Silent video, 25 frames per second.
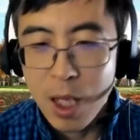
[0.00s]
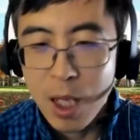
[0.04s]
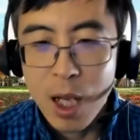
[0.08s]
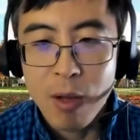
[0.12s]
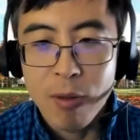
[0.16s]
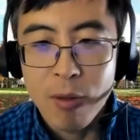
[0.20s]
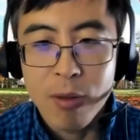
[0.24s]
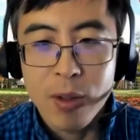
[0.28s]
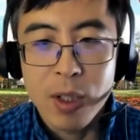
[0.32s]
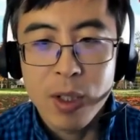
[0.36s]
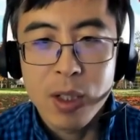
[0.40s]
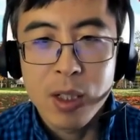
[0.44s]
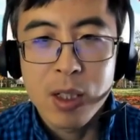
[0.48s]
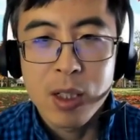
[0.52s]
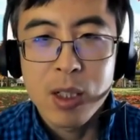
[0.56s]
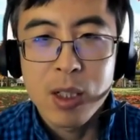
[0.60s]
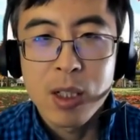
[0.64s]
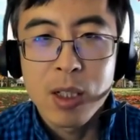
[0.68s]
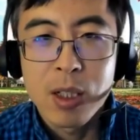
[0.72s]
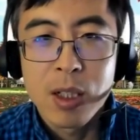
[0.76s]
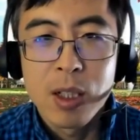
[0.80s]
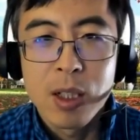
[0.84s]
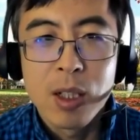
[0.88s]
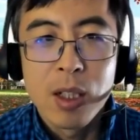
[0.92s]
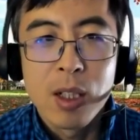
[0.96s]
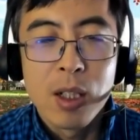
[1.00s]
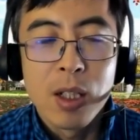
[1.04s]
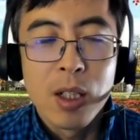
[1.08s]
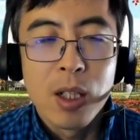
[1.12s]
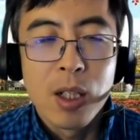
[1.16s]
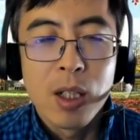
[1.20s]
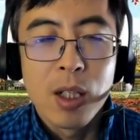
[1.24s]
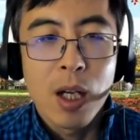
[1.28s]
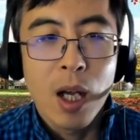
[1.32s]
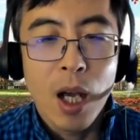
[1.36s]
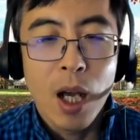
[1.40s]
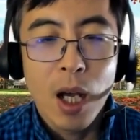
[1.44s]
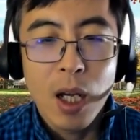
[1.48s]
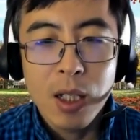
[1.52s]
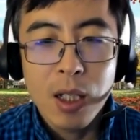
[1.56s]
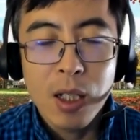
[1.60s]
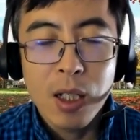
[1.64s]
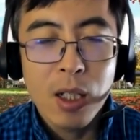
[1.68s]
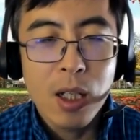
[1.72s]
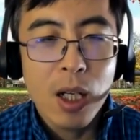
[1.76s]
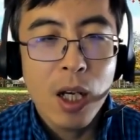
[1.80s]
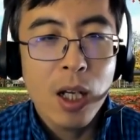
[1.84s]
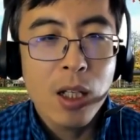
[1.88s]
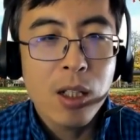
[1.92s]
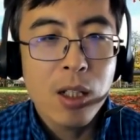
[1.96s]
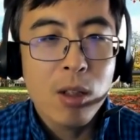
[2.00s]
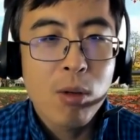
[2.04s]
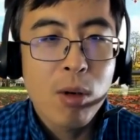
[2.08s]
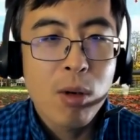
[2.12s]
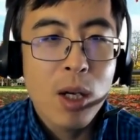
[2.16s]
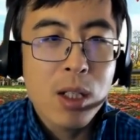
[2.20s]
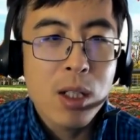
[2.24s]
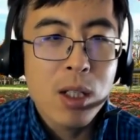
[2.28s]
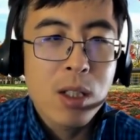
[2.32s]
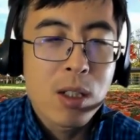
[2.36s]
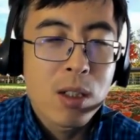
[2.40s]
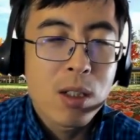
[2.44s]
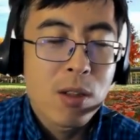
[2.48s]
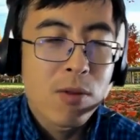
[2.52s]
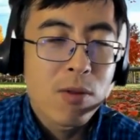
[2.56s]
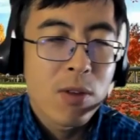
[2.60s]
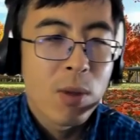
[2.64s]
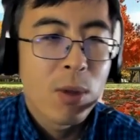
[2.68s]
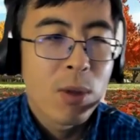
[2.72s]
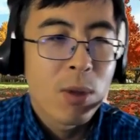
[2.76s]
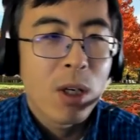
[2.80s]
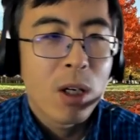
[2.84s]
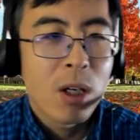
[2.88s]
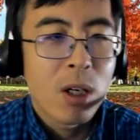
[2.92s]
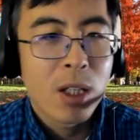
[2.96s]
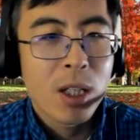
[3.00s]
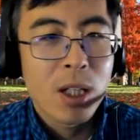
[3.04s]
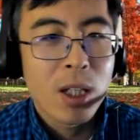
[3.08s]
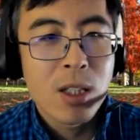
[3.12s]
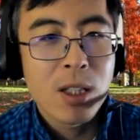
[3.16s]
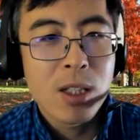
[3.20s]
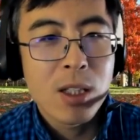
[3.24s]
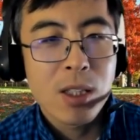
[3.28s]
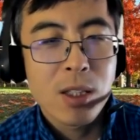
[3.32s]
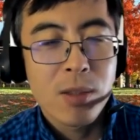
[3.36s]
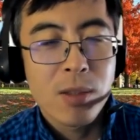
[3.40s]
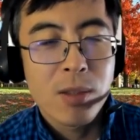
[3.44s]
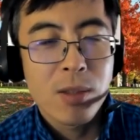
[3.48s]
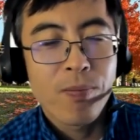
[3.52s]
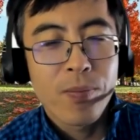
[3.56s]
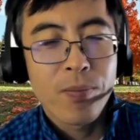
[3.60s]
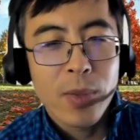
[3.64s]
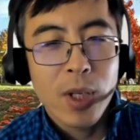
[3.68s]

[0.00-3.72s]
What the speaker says: effort. Any questions from the audience?